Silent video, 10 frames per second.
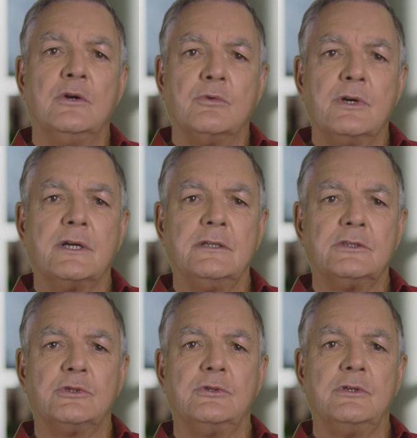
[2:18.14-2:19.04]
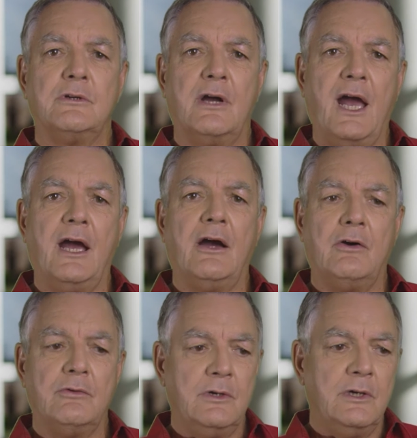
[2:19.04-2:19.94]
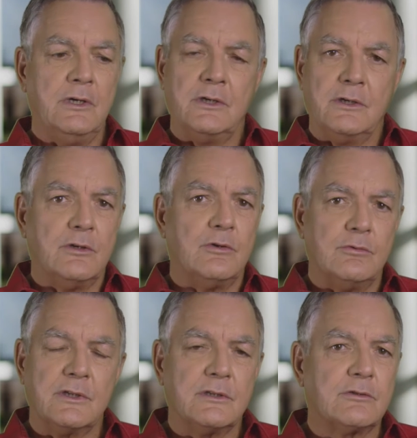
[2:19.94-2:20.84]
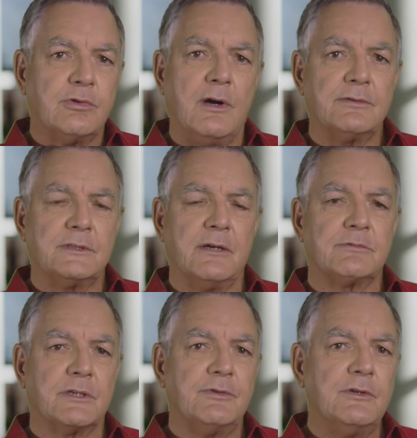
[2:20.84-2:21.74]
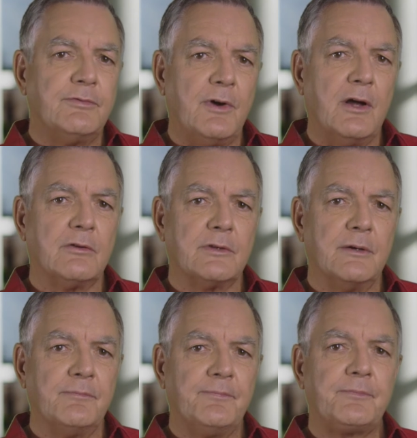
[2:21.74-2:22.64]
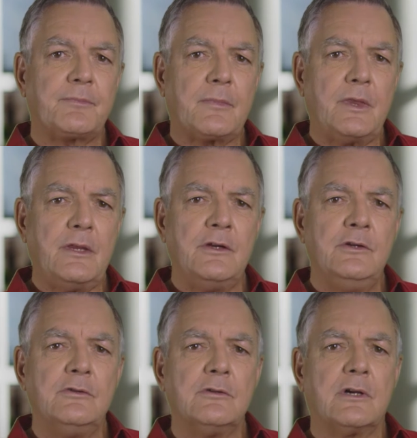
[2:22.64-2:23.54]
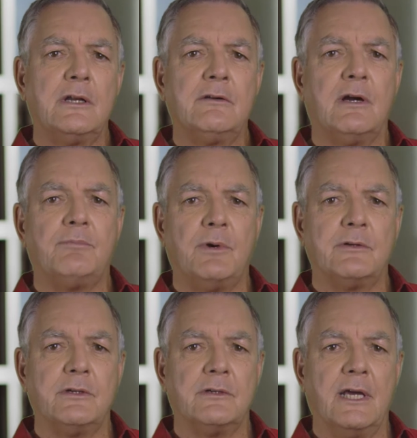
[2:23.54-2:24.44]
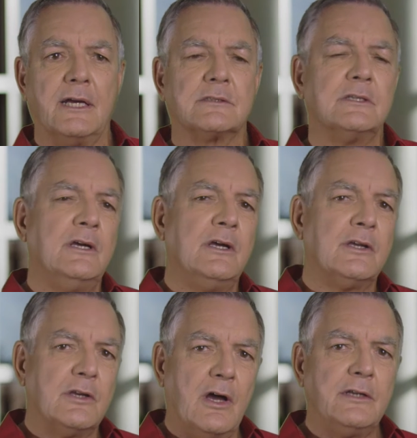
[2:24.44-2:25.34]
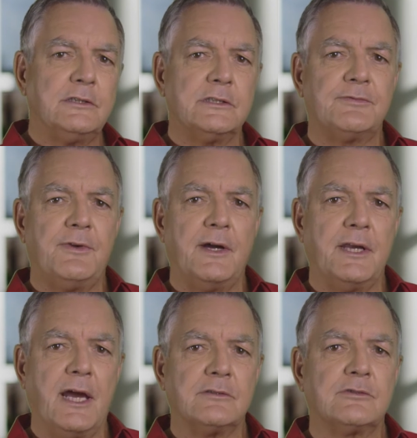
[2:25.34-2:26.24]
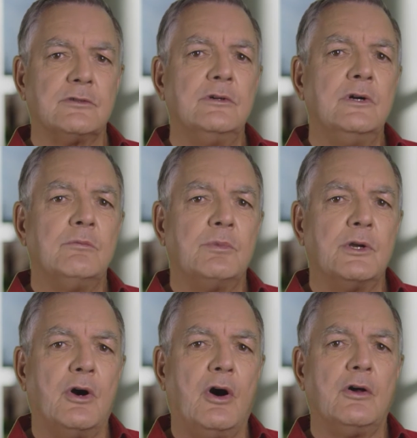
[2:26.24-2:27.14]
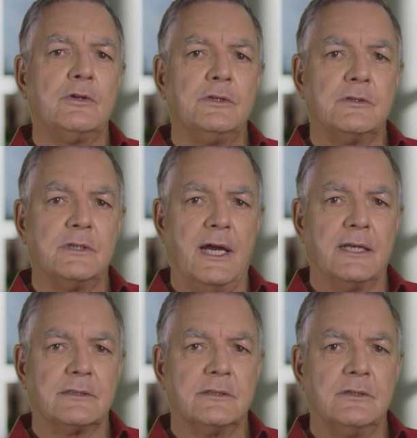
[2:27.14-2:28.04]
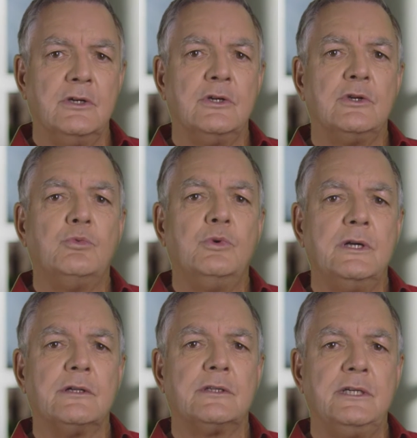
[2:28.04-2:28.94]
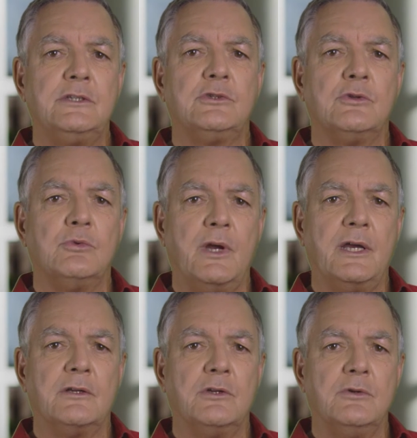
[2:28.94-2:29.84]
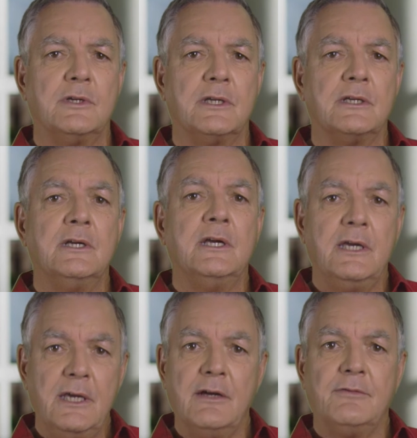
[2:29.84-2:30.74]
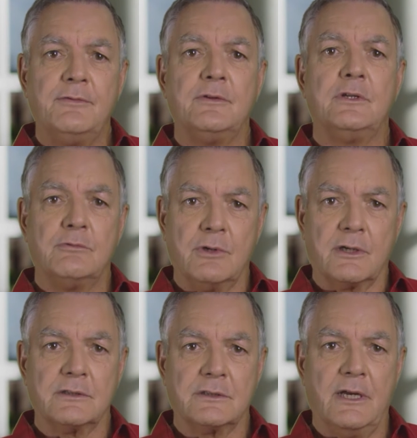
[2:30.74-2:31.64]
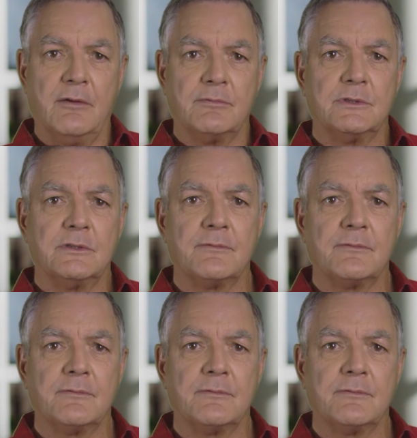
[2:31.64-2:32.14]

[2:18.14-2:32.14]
We're going to show you how, you know, with the 12 steps, if you follow them, you'll clear up all your debts. Not just financial, but all your debts. We'll teach you a way of doing it if you work the steps.